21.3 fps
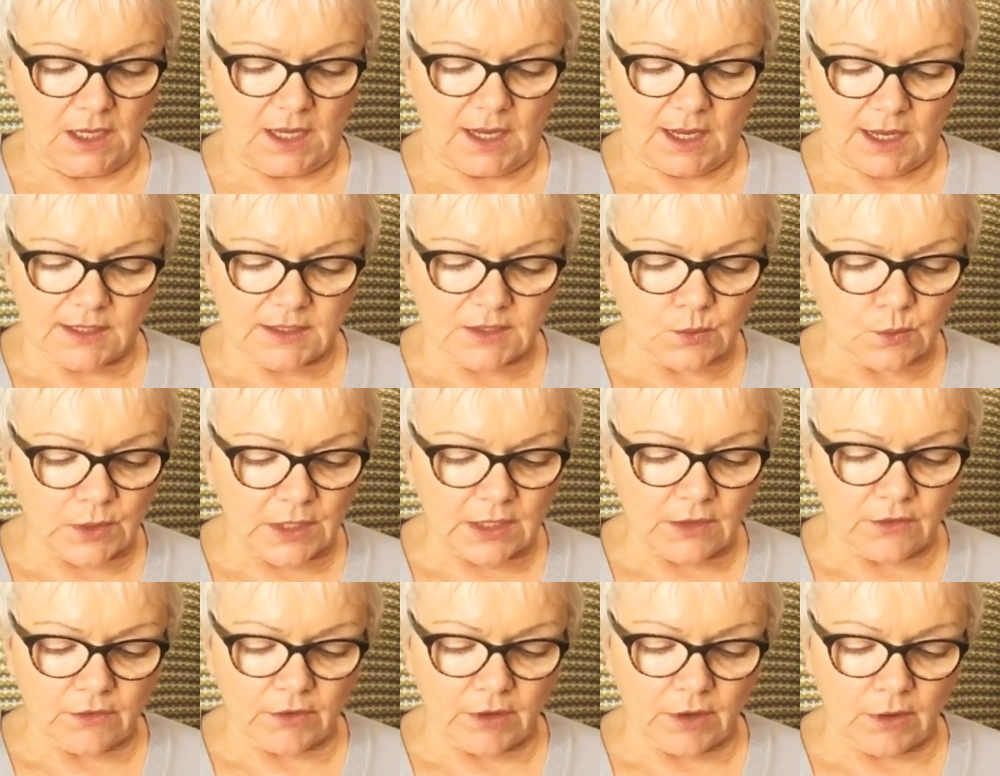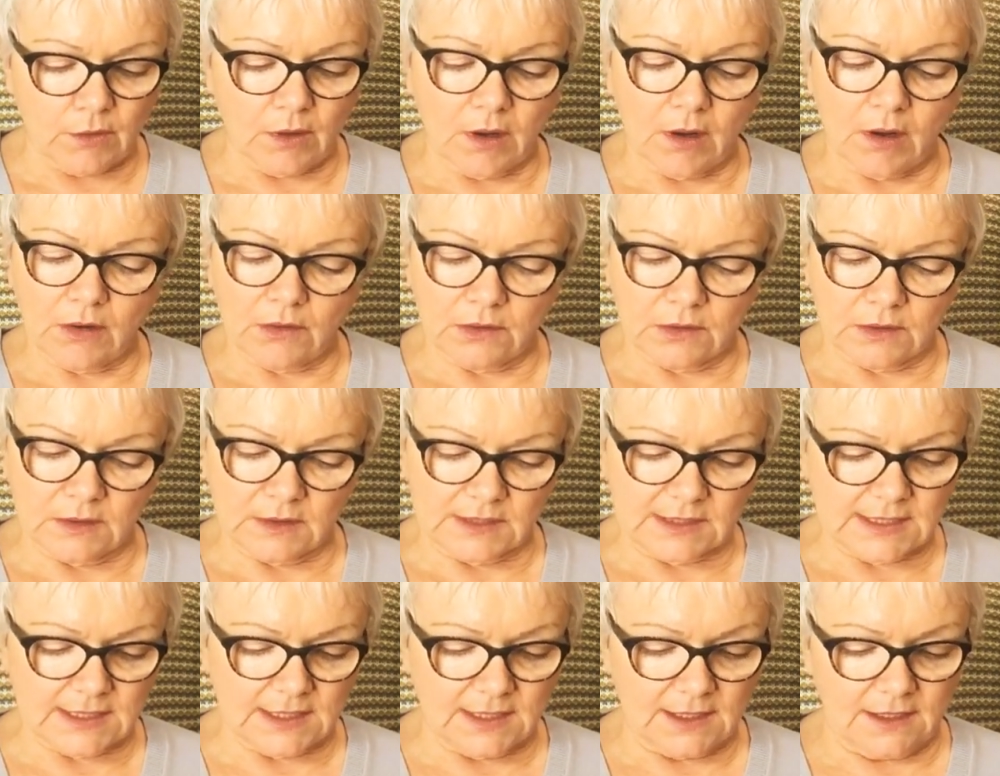As we grow
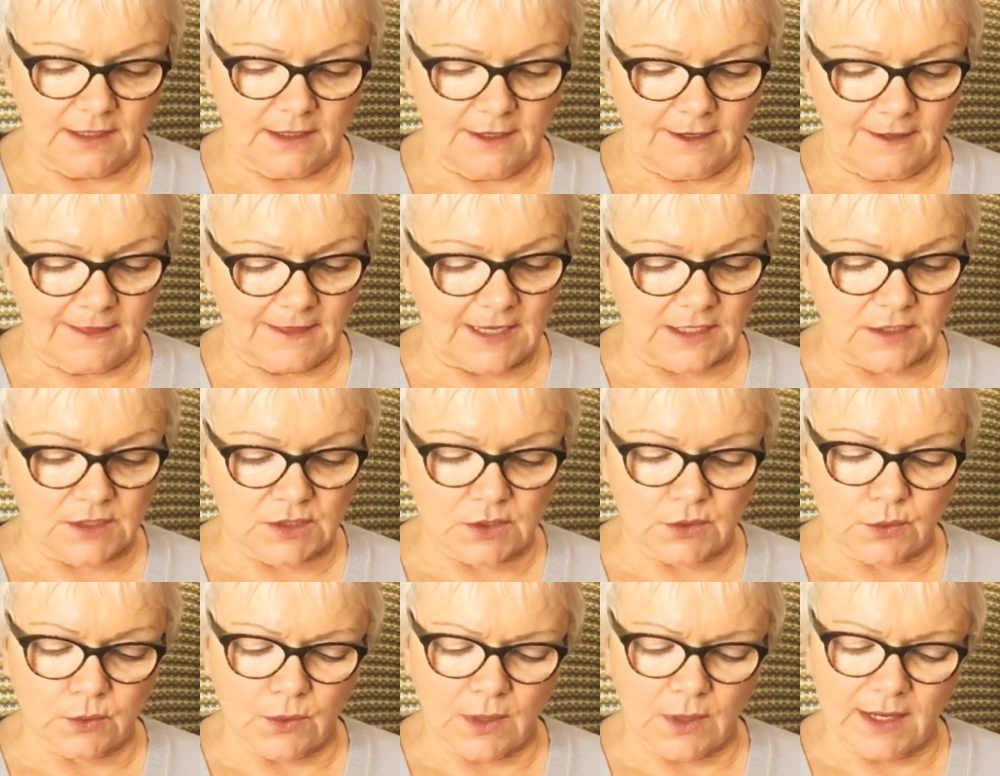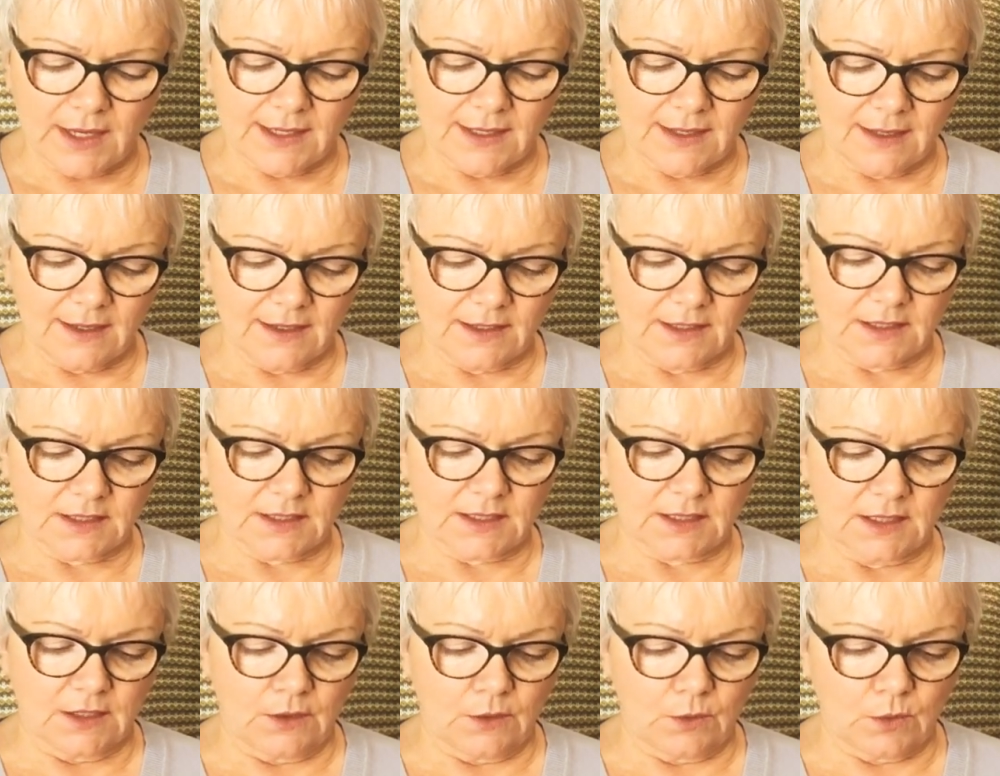old, that twilight
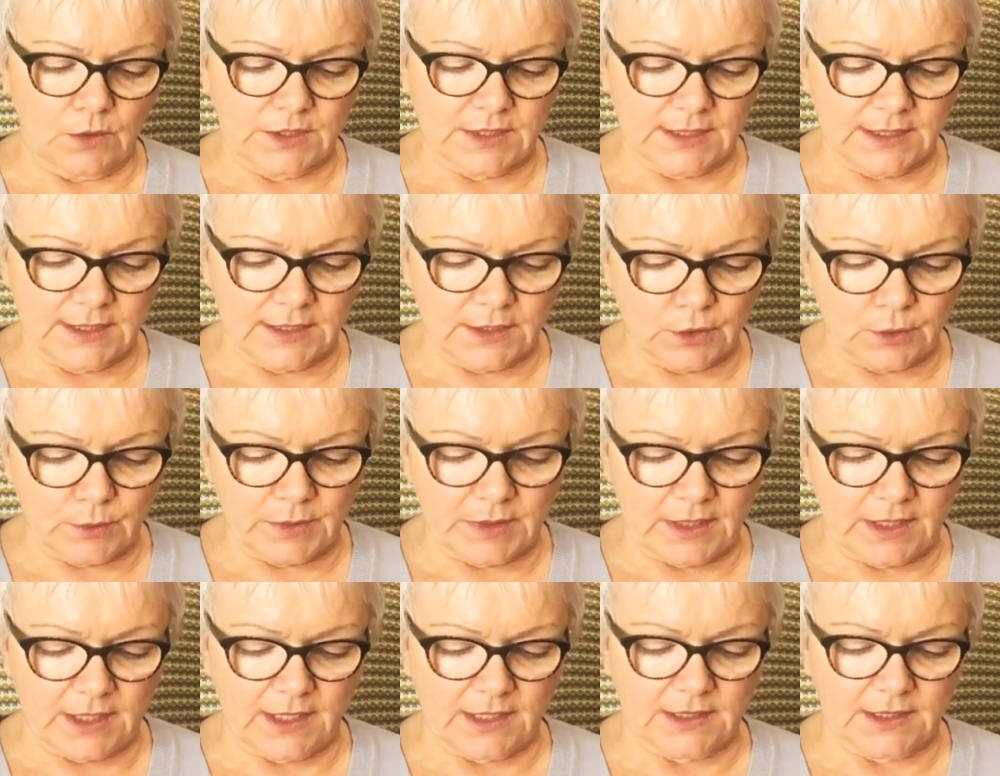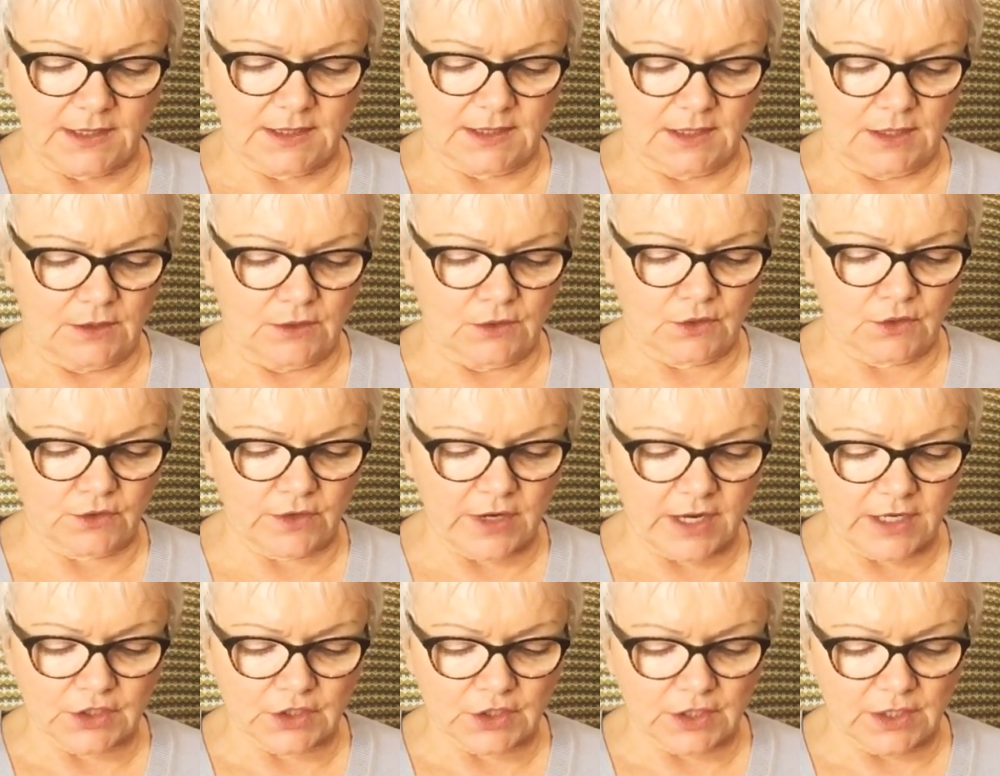would illuminate
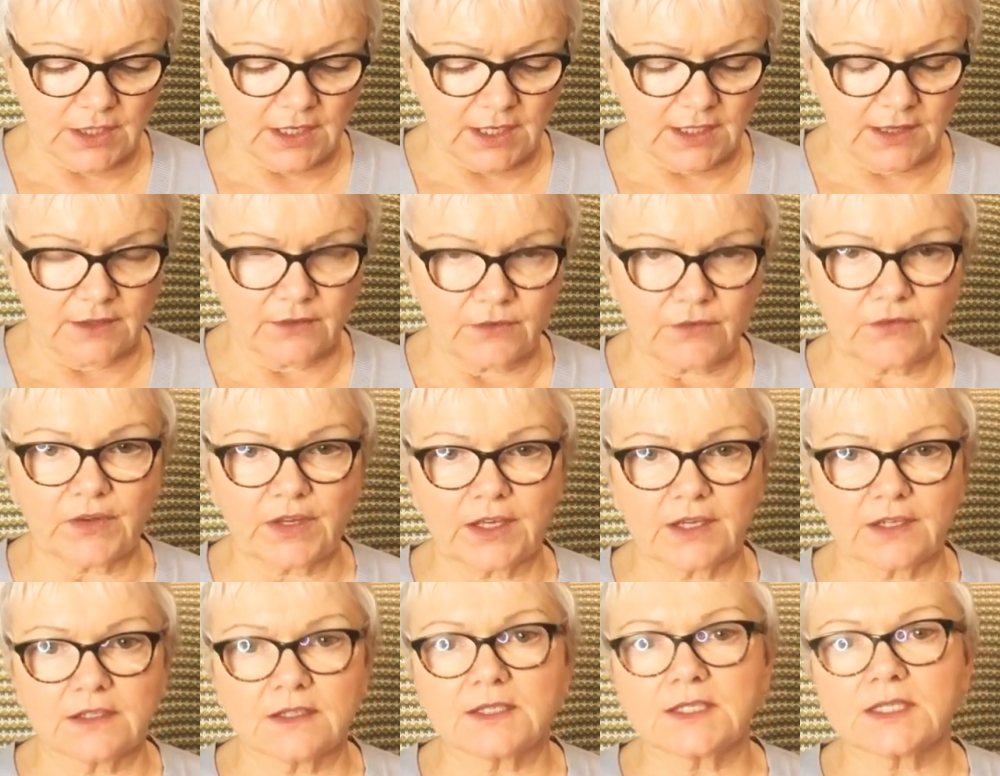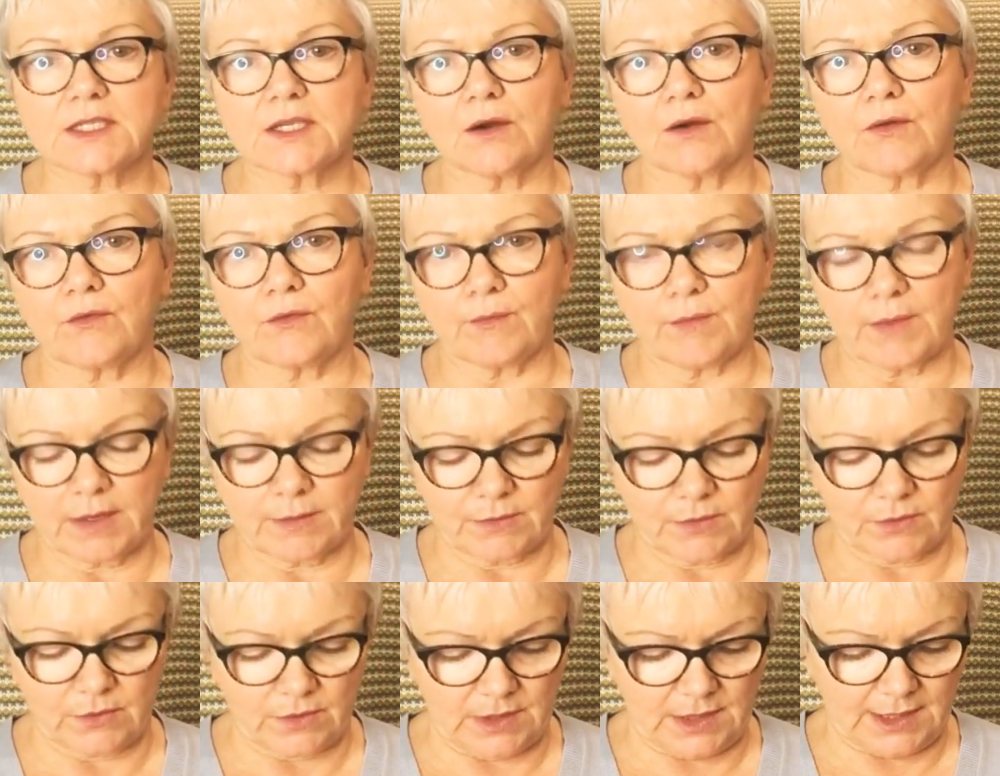treasure in the fields of
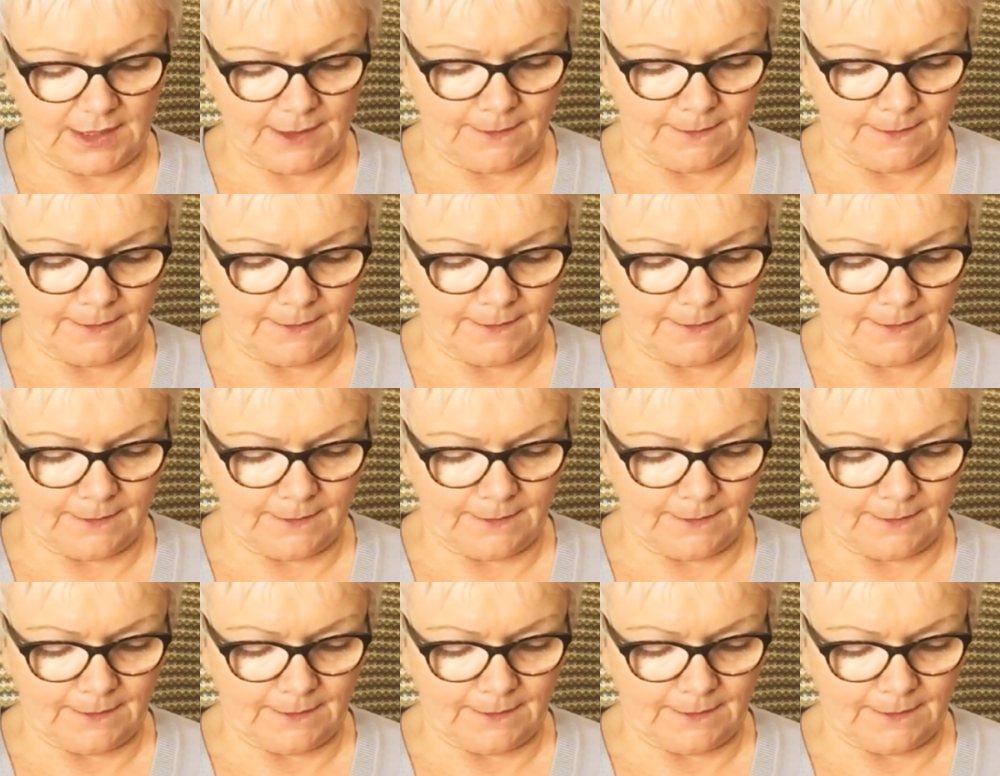memory.